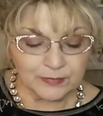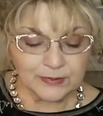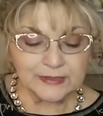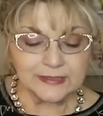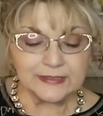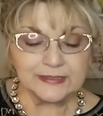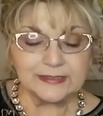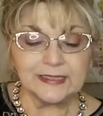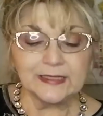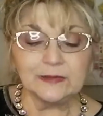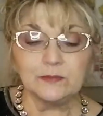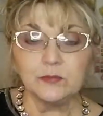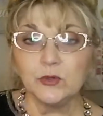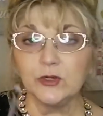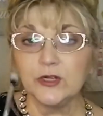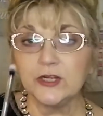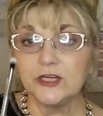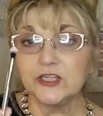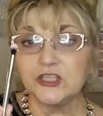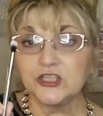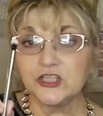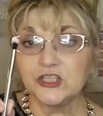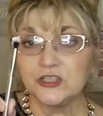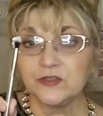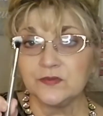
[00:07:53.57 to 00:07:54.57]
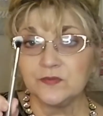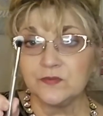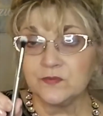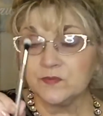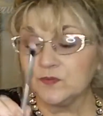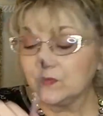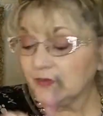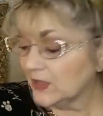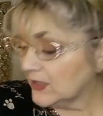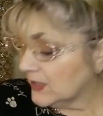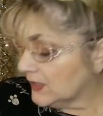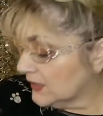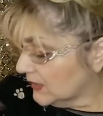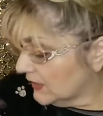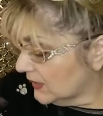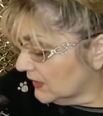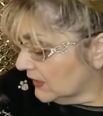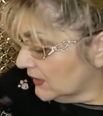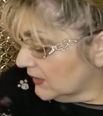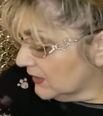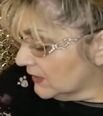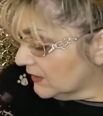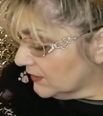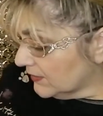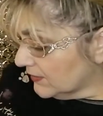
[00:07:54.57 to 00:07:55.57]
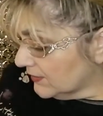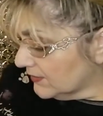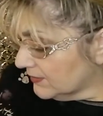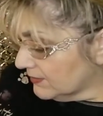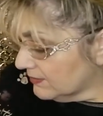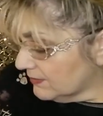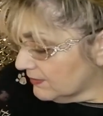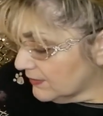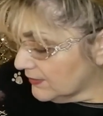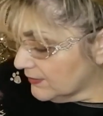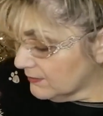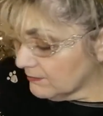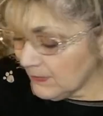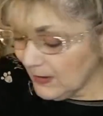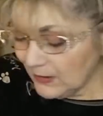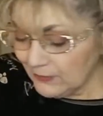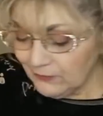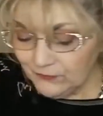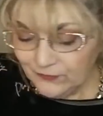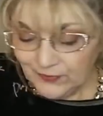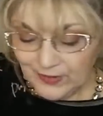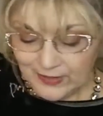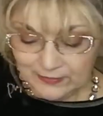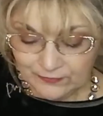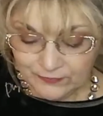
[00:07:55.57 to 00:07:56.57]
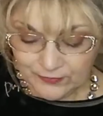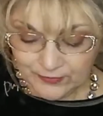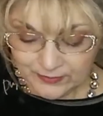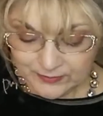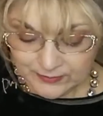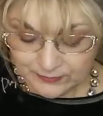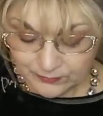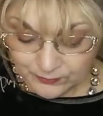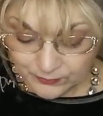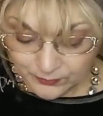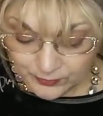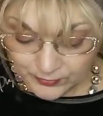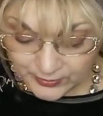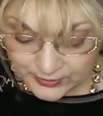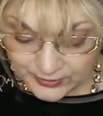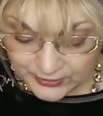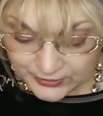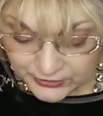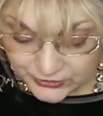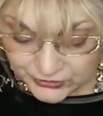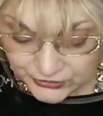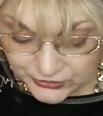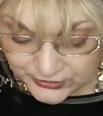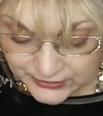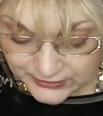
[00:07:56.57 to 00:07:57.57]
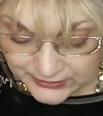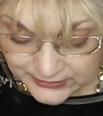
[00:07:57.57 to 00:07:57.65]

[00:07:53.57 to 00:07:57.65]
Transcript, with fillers: blending brush. That my favorite brush